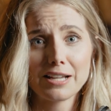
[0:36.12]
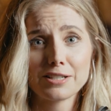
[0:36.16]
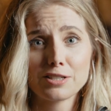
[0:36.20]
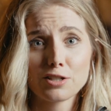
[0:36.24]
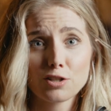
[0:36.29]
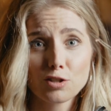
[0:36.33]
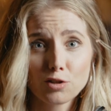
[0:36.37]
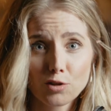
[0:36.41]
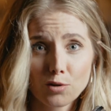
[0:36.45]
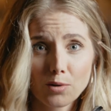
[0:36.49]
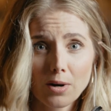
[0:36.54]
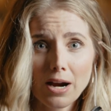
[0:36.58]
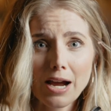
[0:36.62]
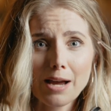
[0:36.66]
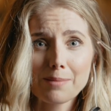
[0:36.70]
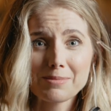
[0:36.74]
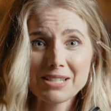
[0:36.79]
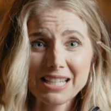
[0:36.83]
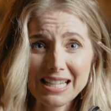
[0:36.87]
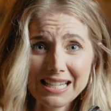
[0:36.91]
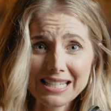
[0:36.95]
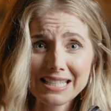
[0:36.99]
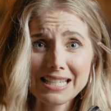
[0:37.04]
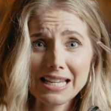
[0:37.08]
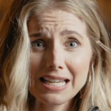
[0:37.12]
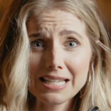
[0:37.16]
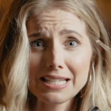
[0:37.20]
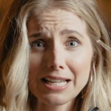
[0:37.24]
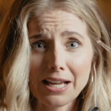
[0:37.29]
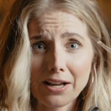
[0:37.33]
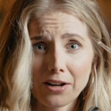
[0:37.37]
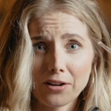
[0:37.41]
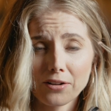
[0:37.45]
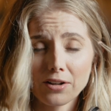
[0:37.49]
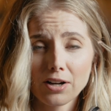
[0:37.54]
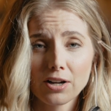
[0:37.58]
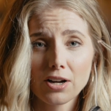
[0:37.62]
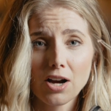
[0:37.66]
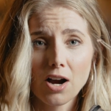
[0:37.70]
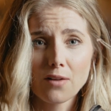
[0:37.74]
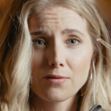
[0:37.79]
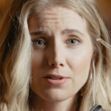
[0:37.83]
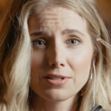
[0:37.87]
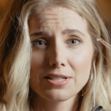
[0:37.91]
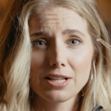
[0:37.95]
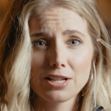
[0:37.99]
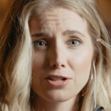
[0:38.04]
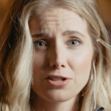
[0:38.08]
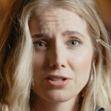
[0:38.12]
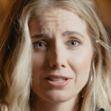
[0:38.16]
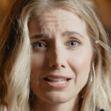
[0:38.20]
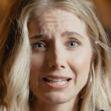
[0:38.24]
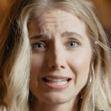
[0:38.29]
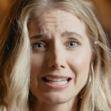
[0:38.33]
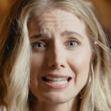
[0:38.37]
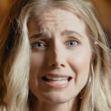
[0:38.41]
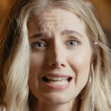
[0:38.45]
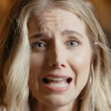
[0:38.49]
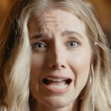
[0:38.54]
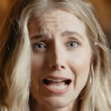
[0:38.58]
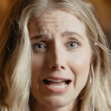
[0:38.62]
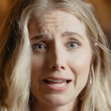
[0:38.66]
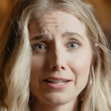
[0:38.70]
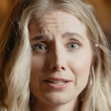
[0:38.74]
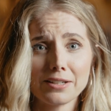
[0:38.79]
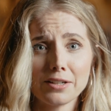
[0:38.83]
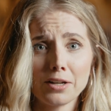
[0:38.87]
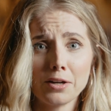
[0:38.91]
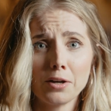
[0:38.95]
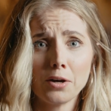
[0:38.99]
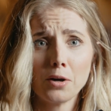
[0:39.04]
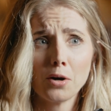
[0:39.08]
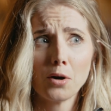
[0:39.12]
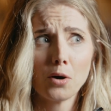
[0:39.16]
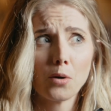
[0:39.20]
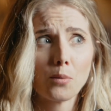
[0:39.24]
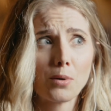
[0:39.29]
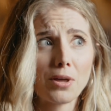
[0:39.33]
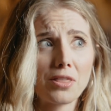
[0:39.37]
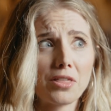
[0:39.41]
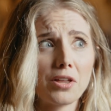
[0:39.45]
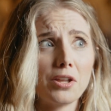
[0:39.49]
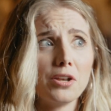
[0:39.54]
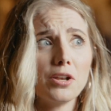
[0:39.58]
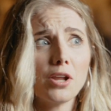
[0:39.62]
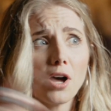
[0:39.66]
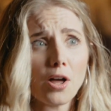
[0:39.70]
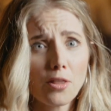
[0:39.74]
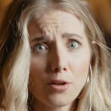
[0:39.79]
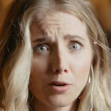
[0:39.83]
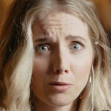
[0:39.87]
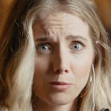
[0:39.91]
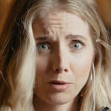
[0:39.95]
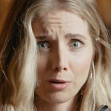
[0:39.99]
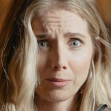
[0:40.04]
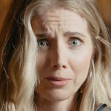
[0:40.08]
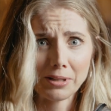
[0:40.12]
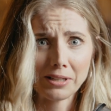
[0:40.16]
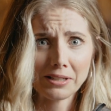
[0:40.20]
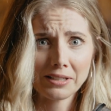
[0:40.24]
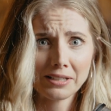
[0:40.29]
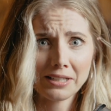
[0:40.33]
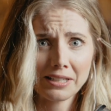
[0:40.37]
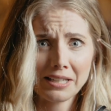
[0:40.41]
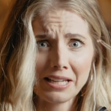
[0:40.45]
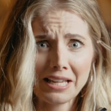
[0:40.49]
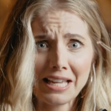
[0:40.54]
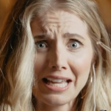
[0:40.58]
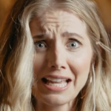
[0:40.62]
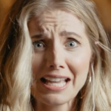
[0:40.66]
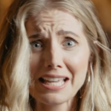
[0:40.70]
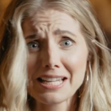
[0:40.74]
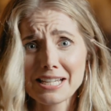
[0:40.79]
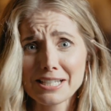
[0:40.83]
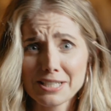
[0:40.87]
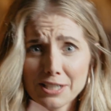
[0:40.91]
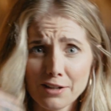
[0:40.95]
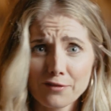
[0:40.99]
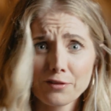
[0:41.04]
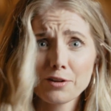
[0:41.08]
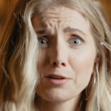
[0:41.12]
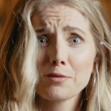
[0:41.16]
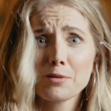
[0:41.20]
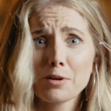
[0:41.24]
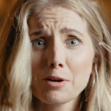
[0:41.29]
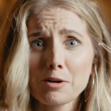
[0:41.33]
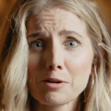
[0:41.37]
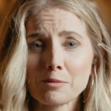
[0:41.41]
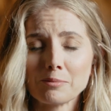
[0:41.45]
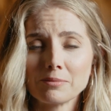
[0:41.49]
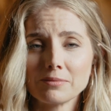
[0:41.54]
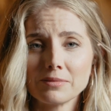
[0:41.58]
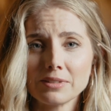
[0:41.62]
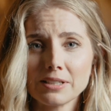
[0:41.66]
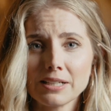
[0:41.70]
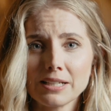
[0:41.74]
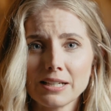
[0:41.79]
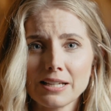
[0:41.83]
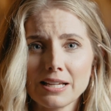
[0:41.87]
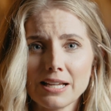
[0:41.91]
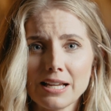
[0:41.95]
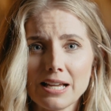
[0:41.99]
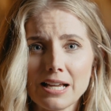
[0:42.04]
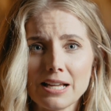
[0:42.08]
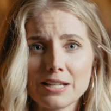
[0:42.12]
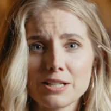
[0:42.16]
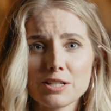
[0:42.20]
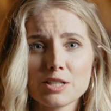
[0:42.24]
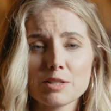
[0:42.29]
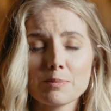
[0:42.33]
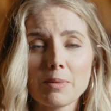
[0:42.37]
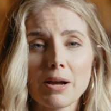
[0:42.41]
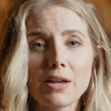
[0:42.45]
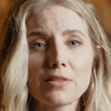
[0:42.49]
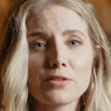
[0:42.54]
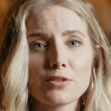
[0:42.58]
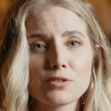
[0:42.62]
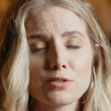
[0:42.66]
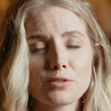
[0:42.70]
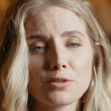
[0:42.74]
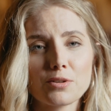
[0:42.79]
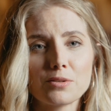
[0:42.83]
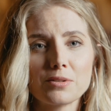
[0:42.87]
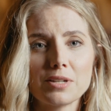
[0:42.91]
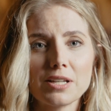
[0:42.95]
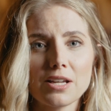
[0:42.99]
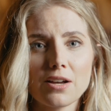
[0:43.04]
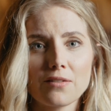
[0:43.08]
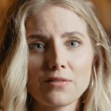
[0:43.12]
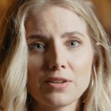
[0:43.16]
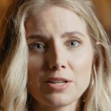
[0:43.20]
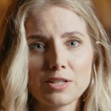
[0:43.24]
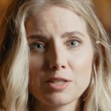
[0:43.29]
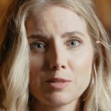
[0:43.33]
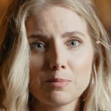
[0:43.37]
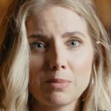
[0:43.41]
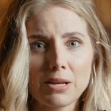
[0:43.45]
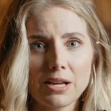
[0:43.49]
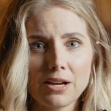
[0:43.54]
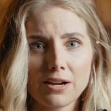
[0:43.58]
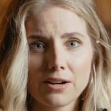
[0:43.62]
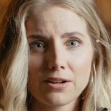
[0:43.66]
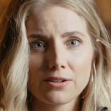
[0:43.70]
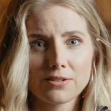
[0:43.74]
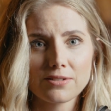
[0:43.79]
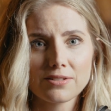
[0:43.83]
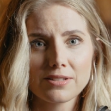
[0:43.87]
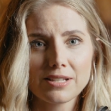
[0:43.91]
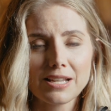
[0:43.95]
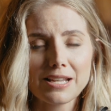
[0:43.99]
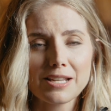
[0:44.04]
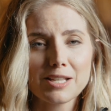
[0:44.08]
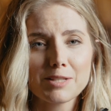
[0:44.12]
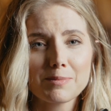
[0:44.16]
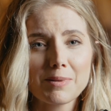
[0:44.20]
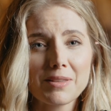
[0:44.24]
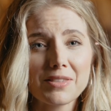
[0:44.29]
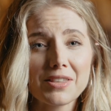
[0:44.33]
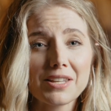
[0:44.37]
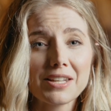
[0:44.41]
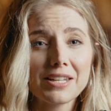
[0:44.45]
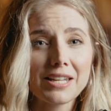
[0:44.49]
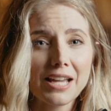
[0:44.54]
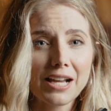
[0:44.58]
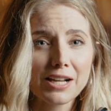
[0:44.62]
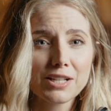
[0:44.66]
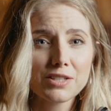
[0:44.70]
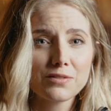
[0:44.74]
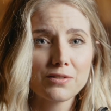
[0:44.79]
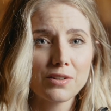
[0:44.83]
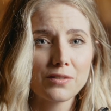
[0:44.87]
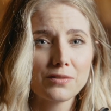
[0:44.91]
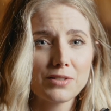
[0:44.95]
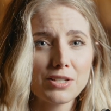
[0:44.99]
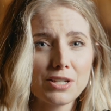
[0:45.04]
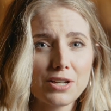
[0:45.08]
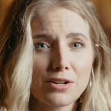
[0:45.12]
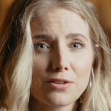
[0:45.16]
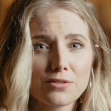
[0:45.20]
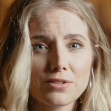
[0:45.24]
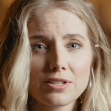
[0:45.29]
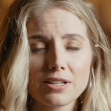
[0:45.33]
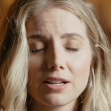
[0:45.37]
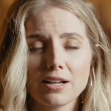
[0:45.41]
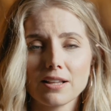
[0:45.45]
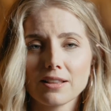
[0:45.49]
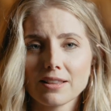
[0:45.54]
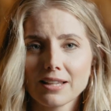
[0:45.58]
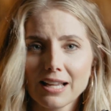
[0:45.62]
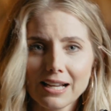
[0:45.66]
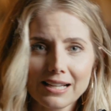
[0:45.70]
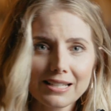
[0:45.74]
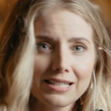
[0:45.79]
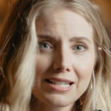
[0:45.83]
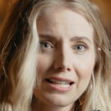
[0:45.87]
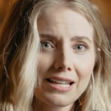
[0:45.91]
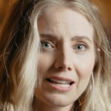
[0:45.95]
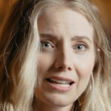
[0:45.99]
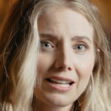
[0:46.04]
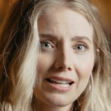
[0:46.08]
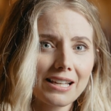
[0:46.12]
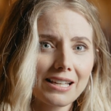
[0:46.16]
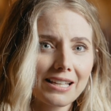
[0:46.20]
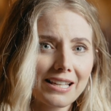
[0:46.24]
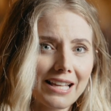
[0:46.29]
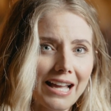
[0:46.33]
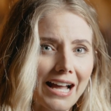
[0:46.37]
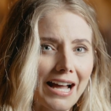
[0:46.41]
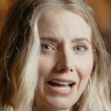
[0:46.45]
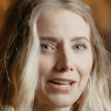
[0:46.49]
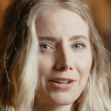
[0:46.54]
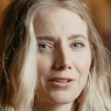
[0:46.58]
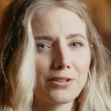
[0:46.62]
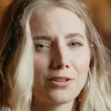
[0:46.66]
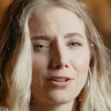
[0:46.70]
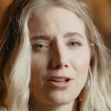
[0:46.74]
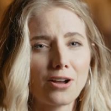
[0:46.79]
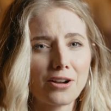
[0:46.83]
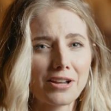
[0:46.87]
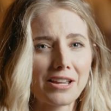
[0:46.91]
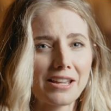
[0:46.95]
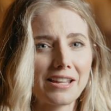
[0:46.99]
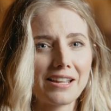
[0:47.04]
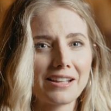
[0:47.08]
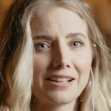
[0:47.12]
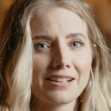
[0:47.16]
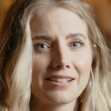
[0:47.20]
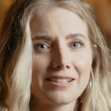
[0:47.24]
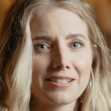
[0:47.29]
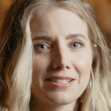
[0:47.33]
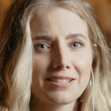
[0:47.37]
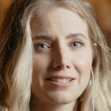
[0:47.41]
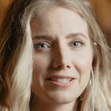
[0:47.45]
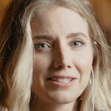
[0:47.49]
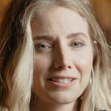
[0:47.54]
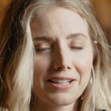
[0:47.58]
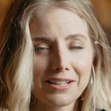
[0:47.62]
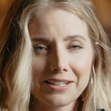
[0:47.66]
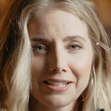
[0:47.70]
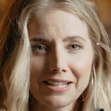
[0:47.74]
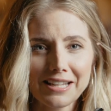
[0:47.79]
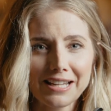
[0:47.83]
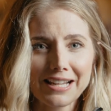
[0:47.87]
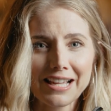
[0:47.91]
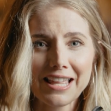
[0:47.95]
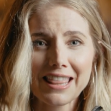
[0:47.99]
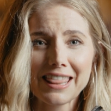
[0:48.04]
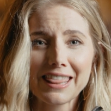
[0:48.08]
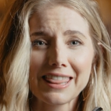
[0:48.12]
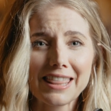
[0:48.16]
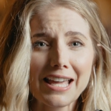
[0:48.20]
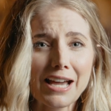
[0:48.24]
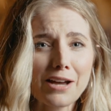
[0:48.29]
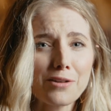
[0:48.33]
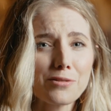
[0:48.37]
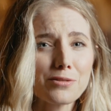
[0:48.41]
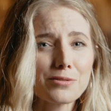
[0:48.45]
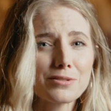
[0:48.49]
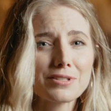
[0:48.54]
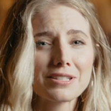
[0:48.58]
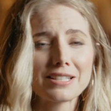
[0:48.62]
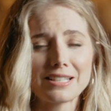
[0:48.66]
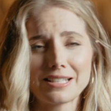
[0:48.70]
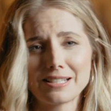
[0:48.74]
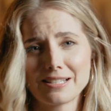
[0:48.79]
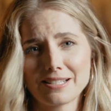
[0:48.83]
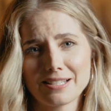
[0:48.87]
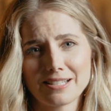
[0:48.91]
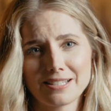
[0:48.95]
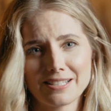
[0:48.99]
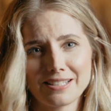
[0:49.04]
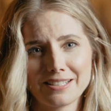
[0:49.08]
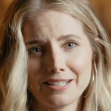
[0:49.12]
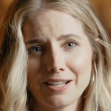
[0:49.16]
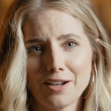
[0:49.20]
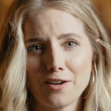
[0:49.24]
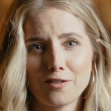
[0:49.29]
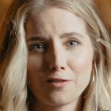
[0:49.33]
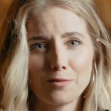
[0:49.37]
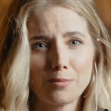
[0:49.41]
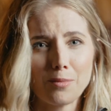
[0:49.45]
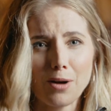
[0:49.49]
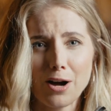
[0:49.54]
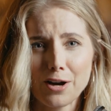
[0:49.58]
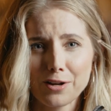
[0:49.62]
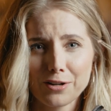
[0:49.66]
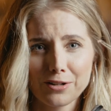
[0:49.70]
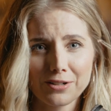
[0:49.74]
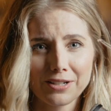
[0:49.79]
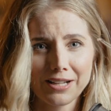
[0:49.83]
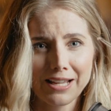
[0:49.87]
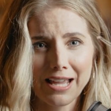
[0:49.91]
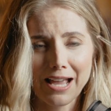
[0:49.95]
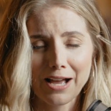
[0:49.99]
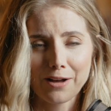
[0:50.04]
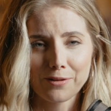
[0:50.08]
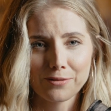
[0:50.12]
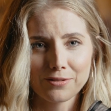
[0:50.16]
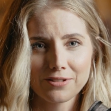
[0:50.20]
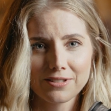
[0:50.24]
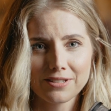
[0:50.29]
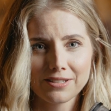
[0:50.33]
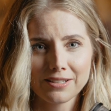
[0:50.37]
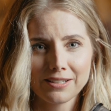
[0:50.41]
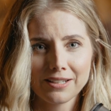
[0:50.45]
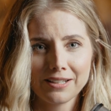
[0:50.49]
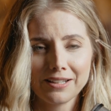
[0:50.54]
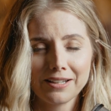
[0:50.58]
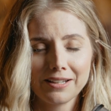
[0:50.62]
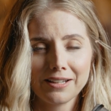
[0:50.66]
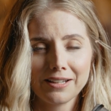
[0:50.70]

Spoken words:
described in detail a conversation that he had with another woman in a different room. And despite the scrutiny of his peers, he spent the next 50 years collecting, cataloging, studying thousands of modern accounts